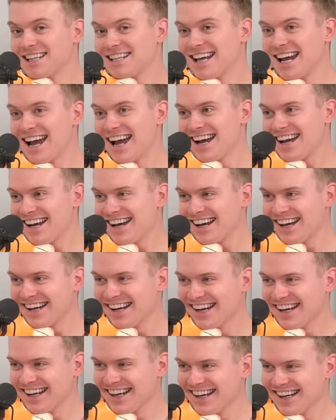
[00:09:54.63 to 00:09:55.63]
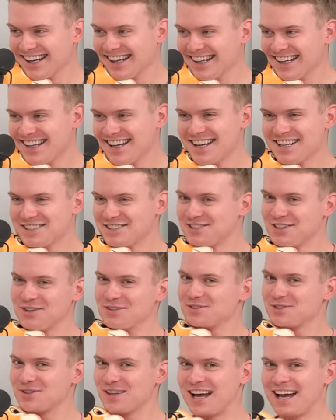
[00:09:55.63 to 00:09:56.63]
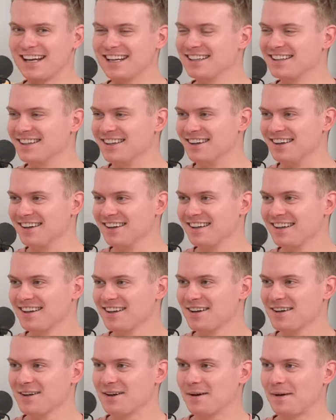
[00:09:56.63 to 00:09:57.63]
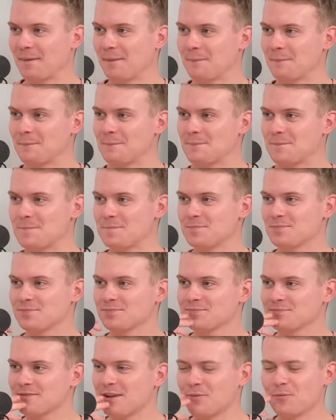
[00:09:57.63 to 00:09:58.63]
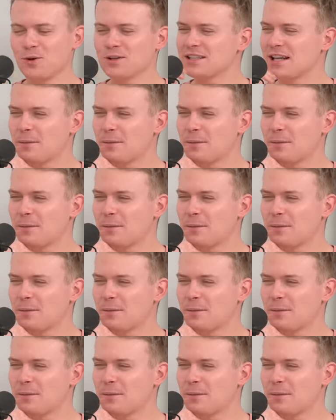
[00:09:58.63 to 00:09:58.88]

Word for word: yeah, don't do that either. What's